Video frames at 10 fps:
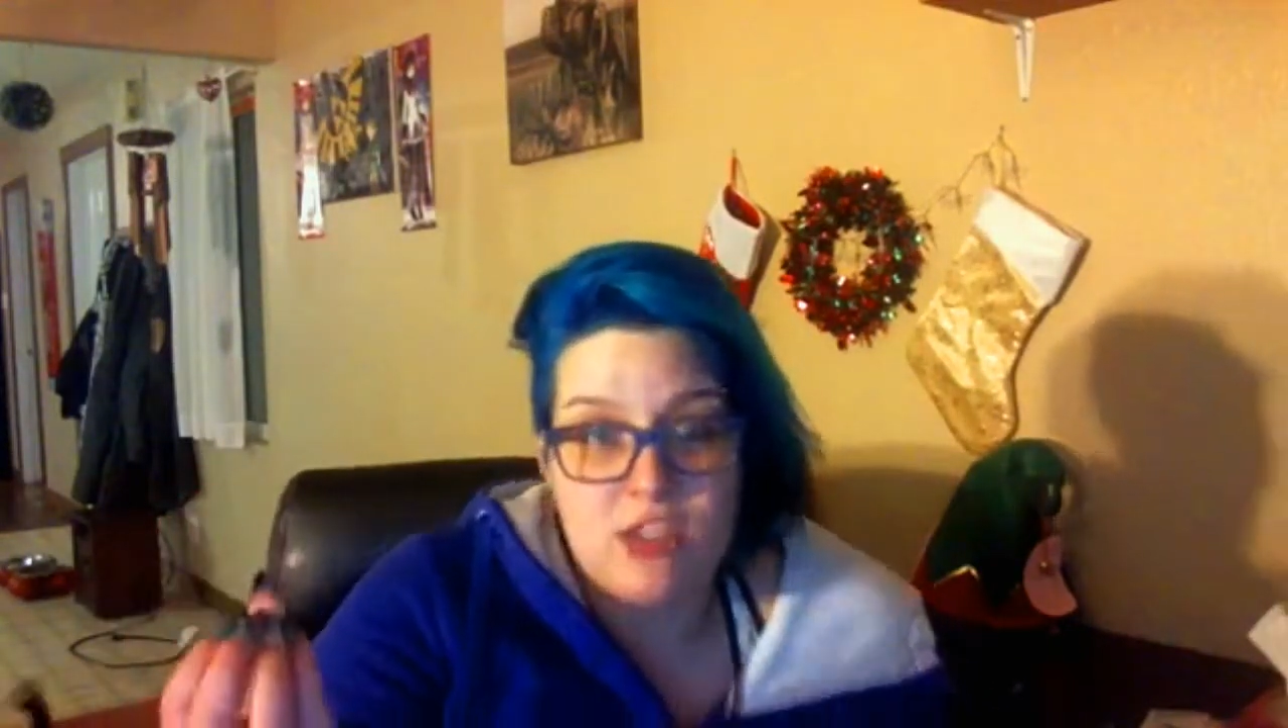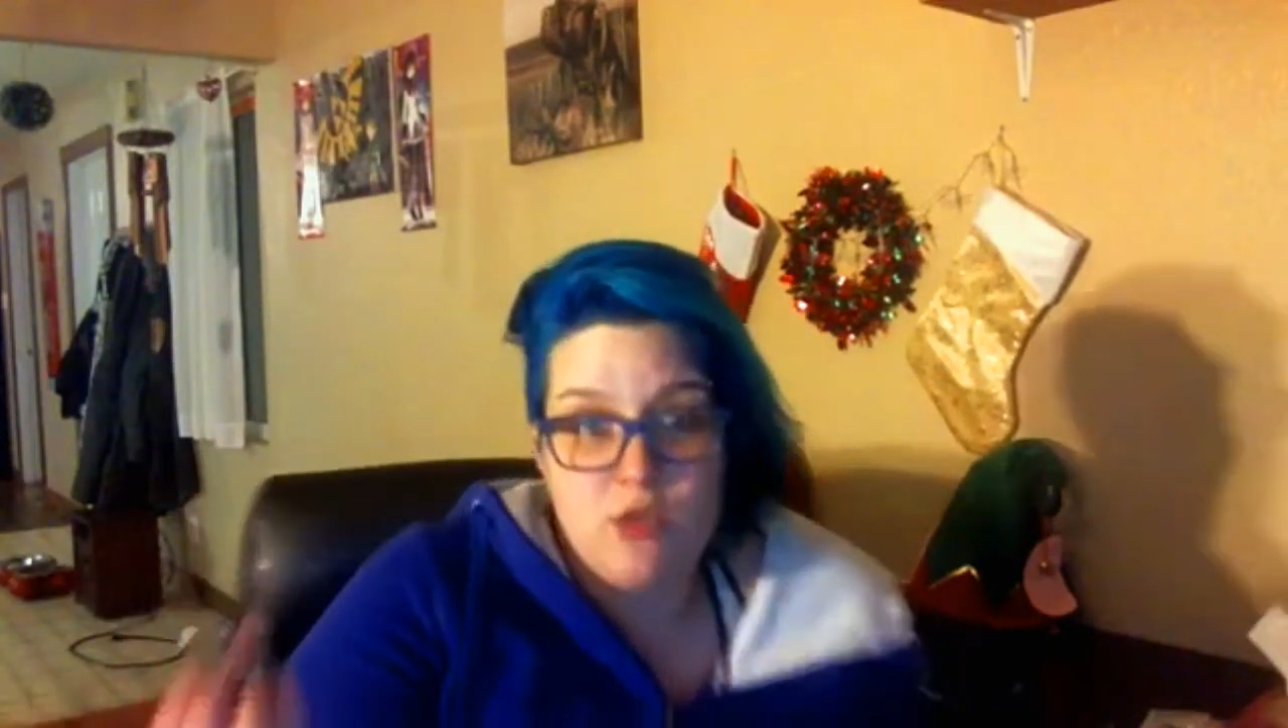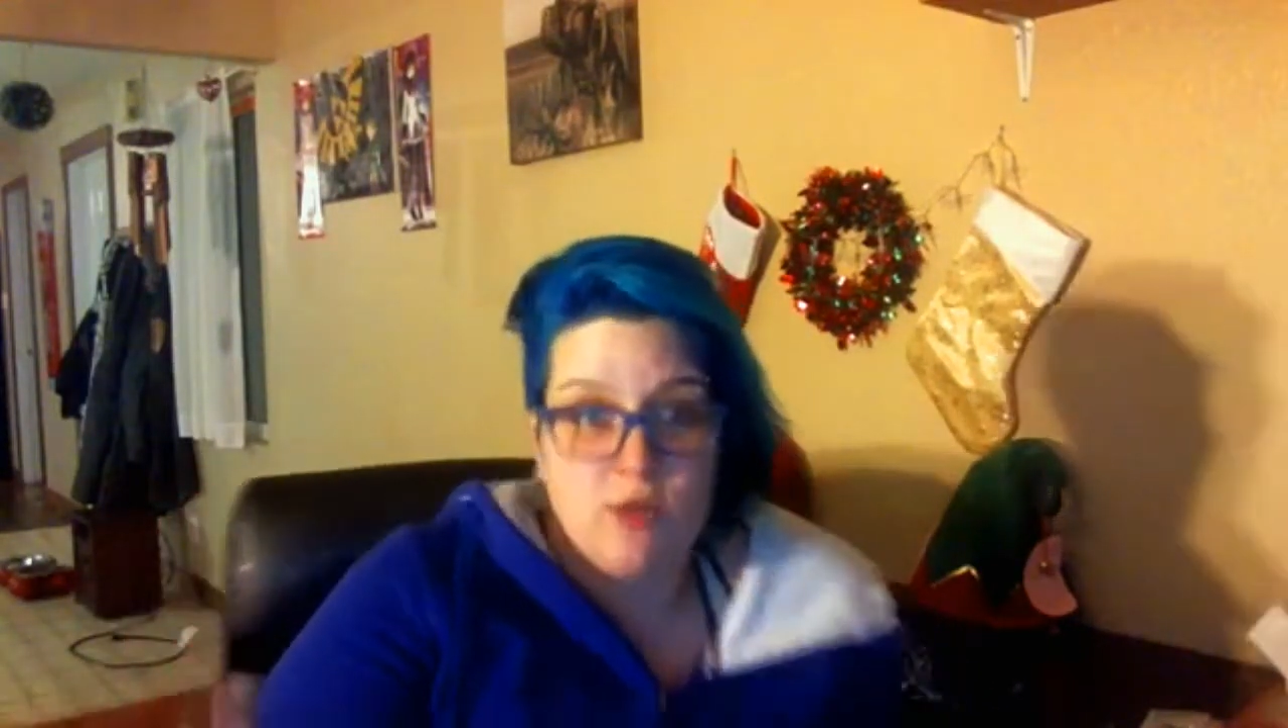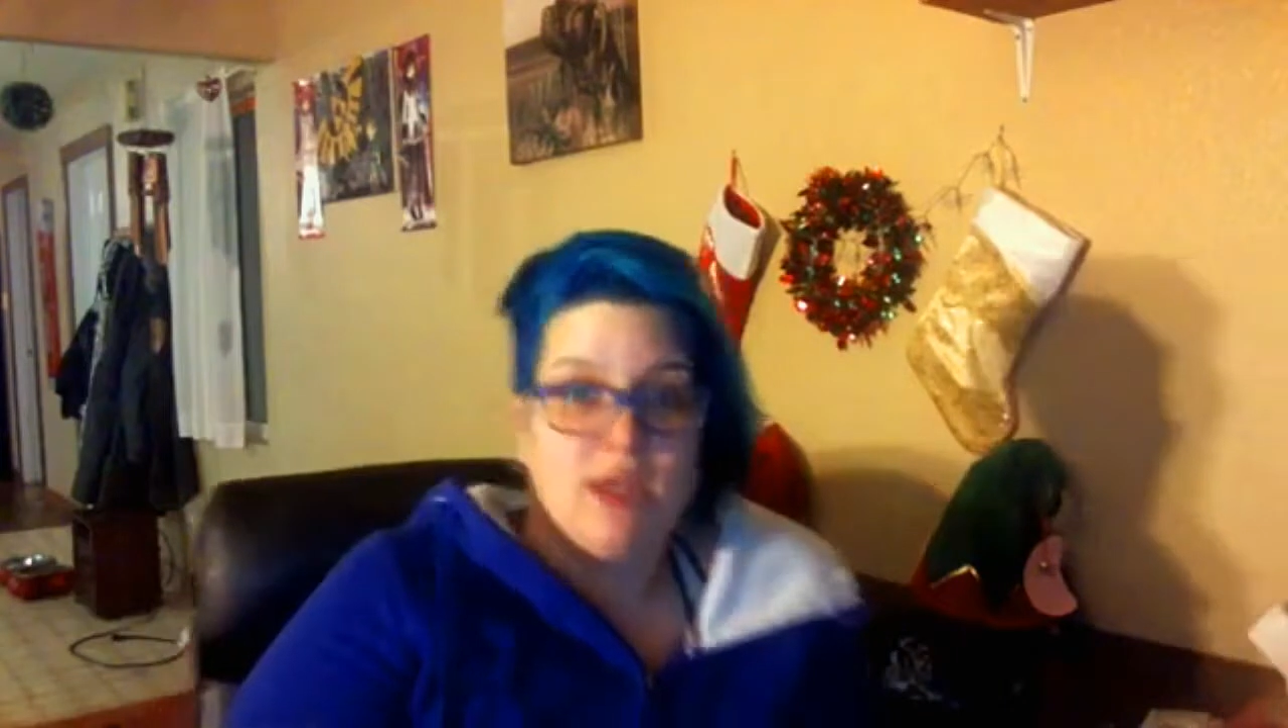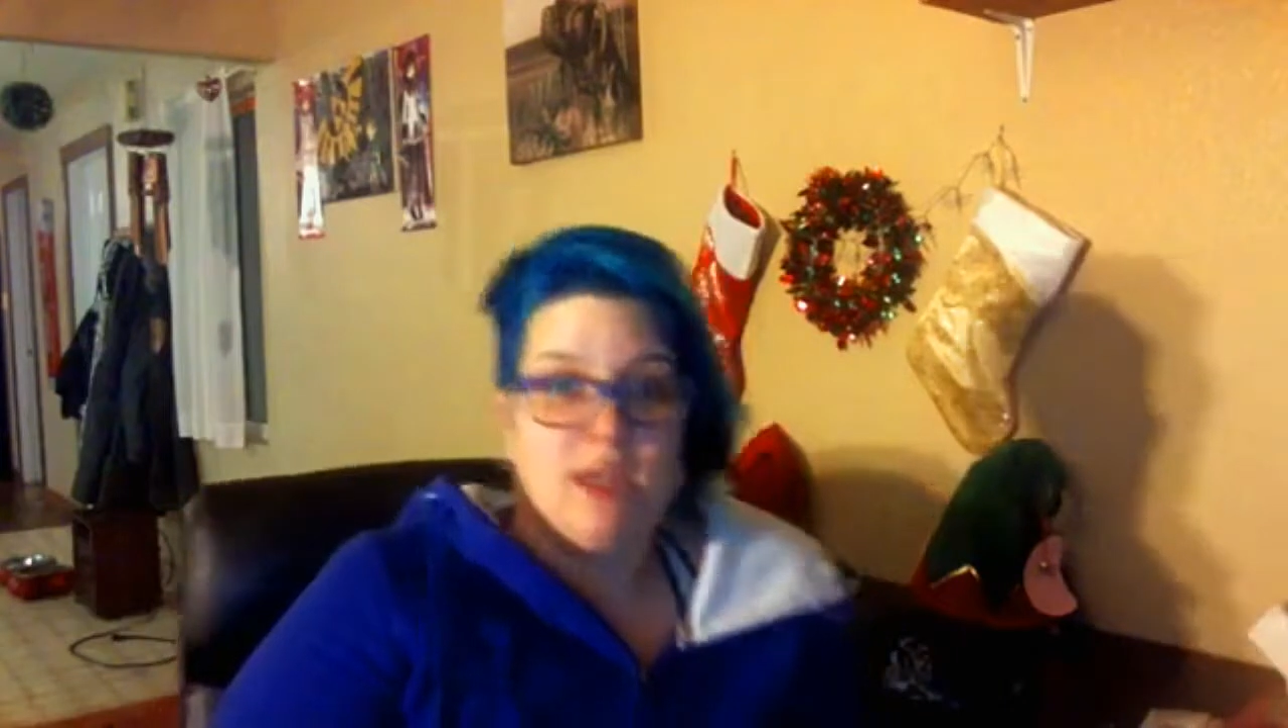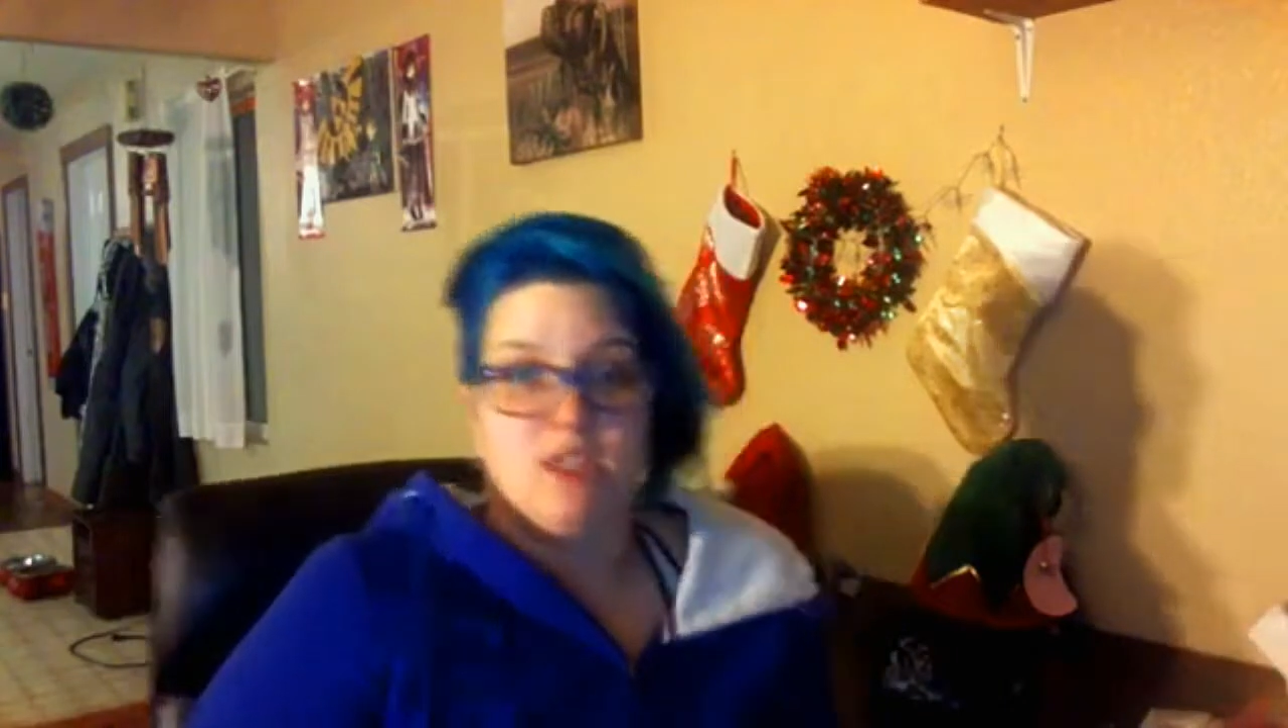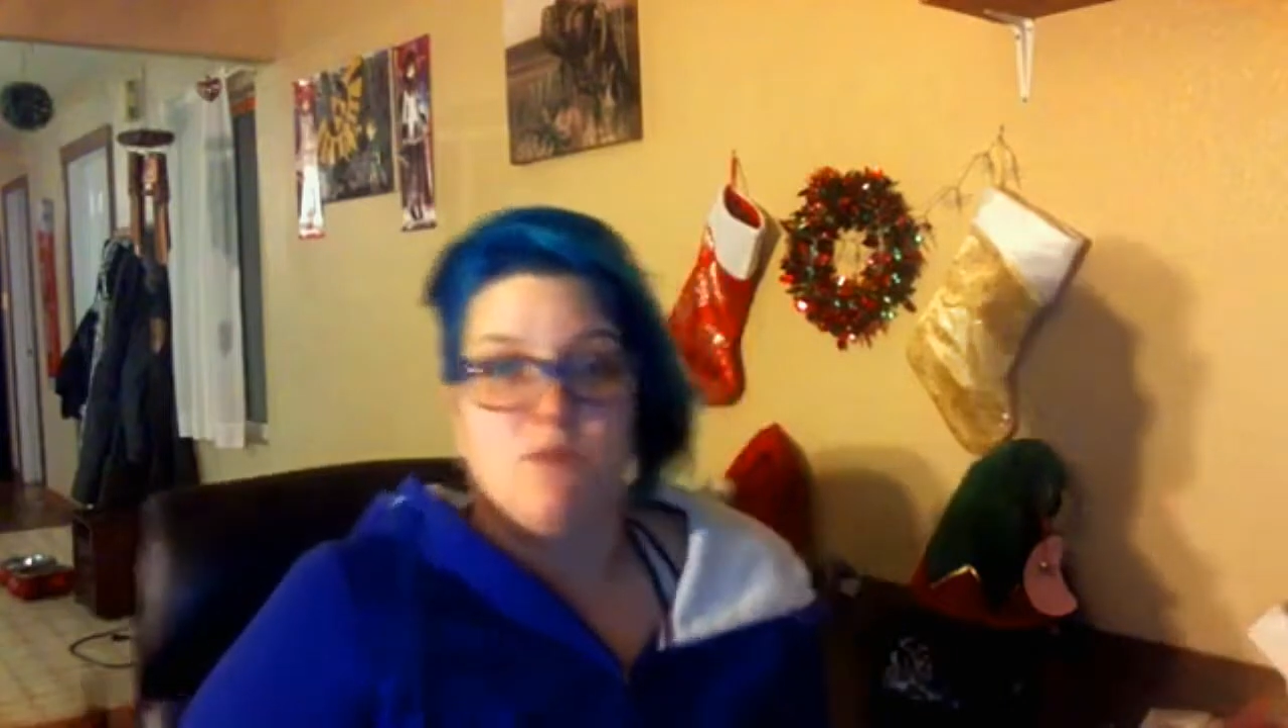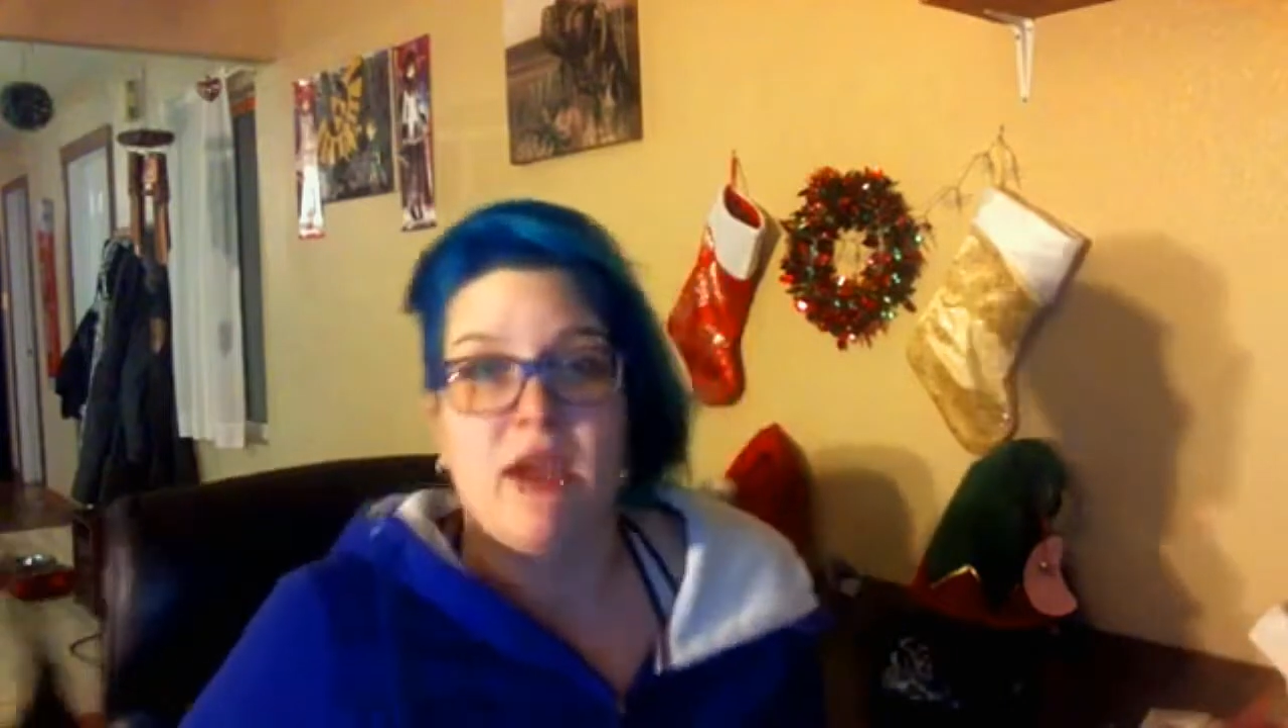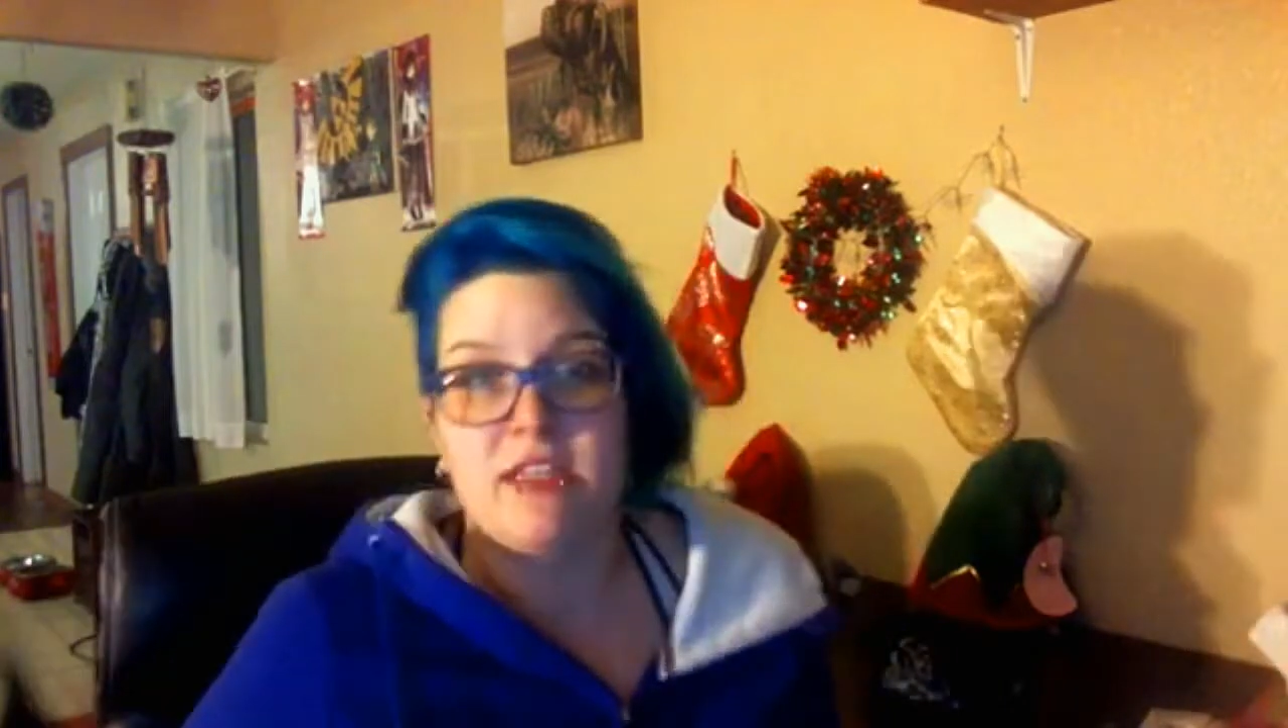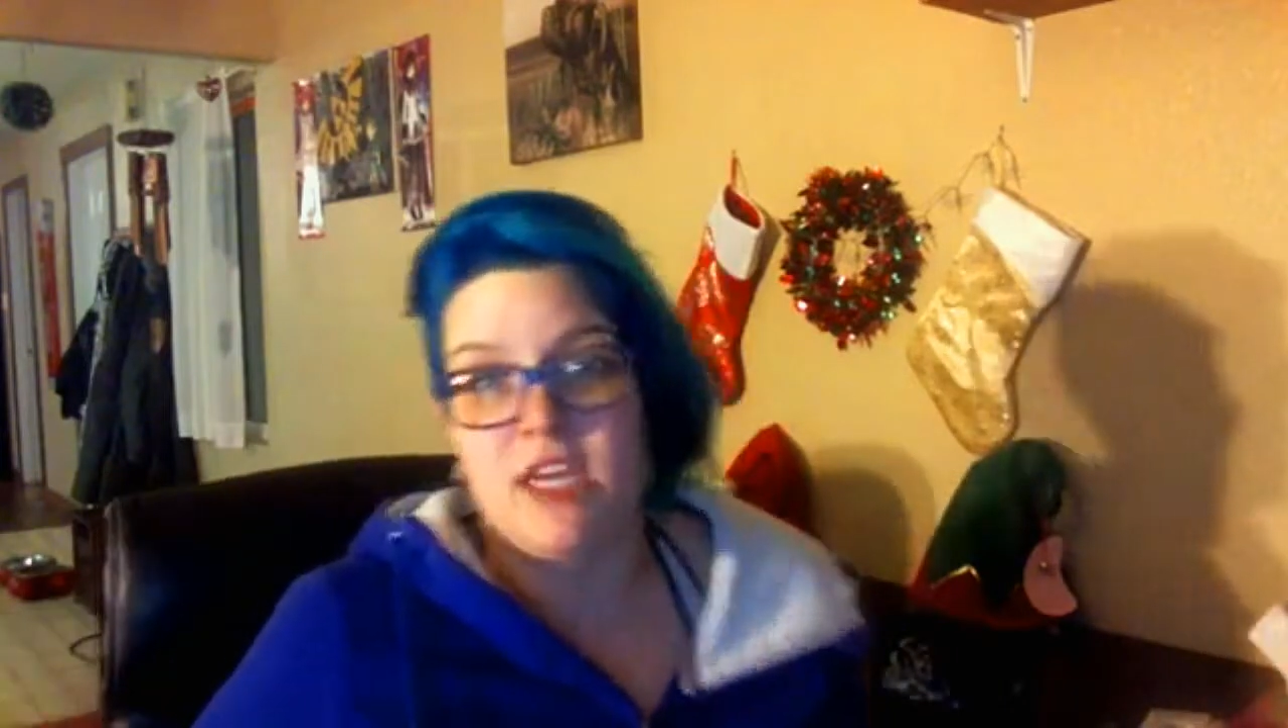doing and expecting